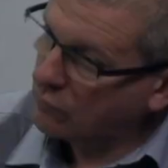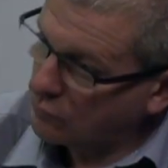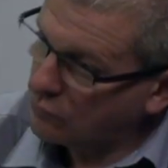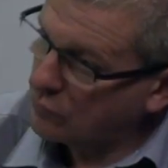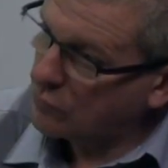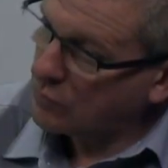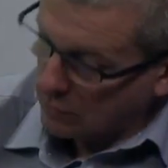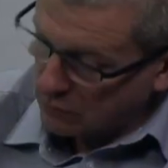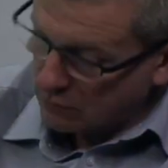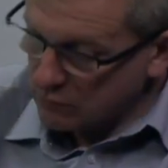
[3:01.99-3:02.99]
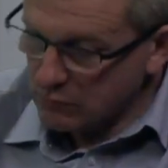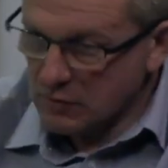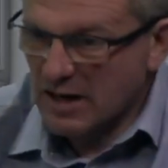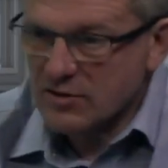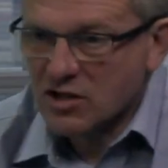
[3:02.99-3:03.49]
long dollar. Yeah.
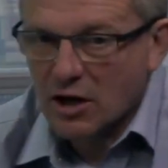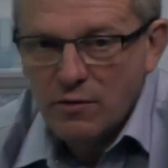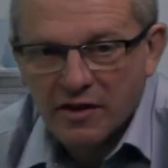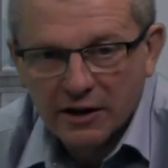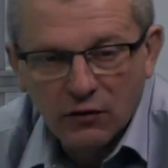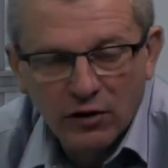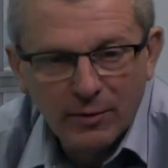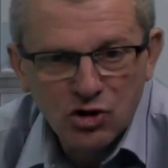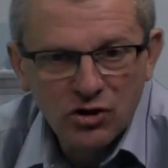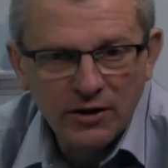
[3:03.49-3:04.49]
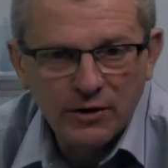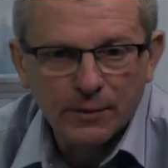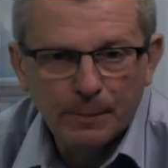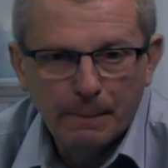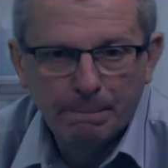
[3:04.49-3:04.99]
Alessio, thank you very much indeed.